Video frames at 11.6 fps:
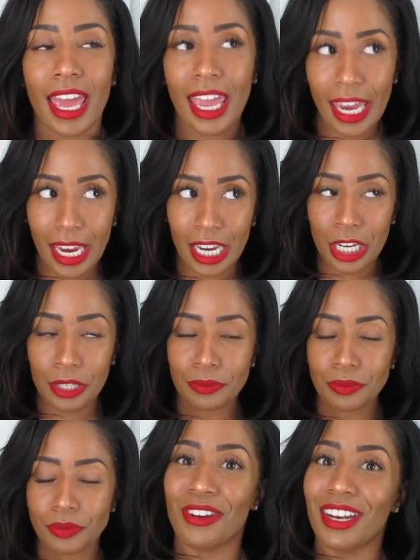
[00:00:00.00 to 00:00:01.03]
And
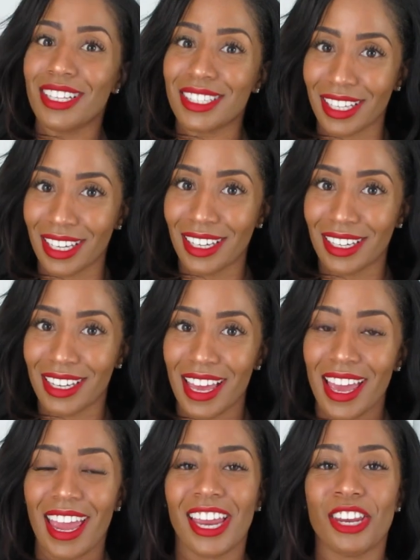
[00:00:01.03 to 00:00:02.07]
you need the sink,
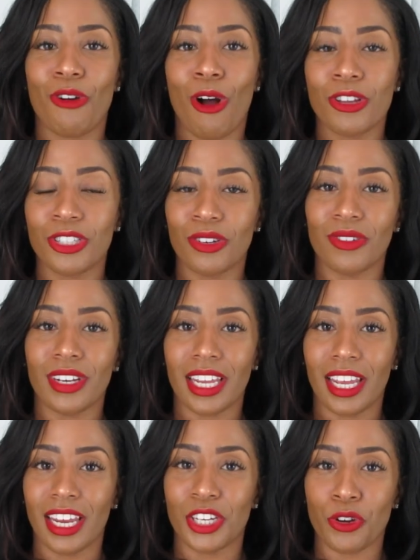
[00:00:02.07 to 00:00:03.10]
and you also
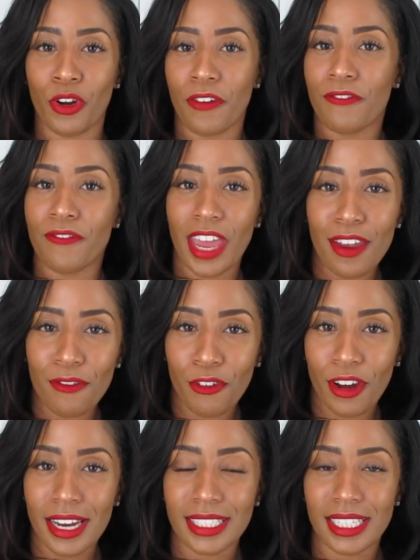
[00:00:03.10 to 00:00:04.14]
need your
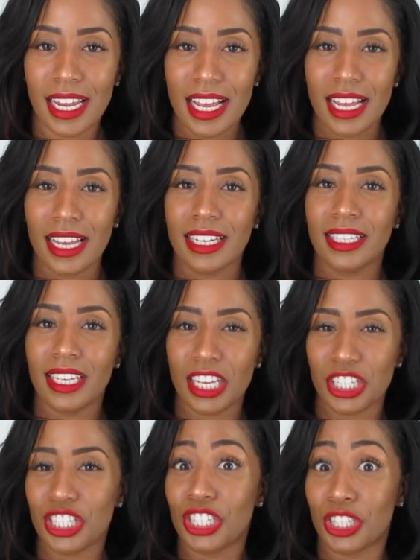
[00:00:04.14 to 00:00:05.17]
favorite
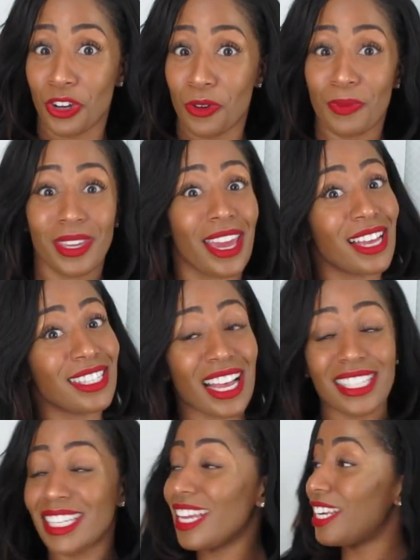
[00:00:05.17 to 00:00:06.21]
dish soap. Yes,
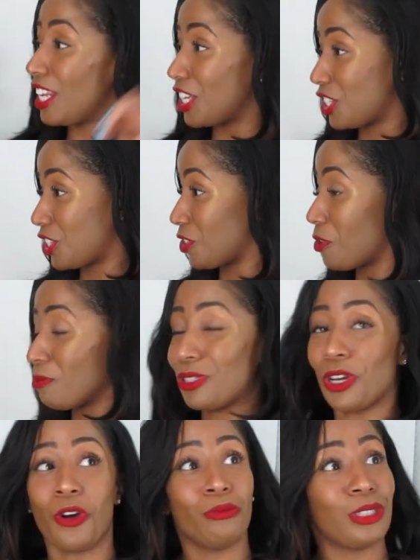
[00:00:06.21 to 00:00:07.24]
I said dish soap.
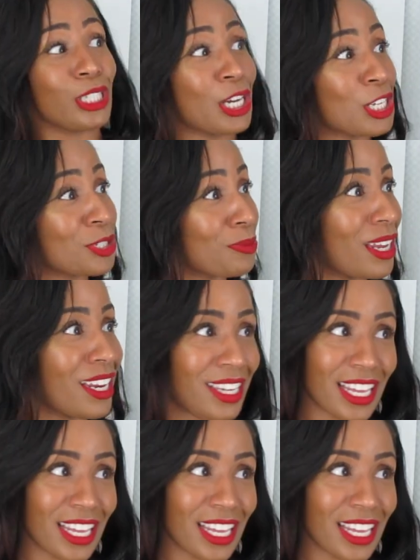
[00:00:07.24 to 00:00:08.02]
Don't judge me.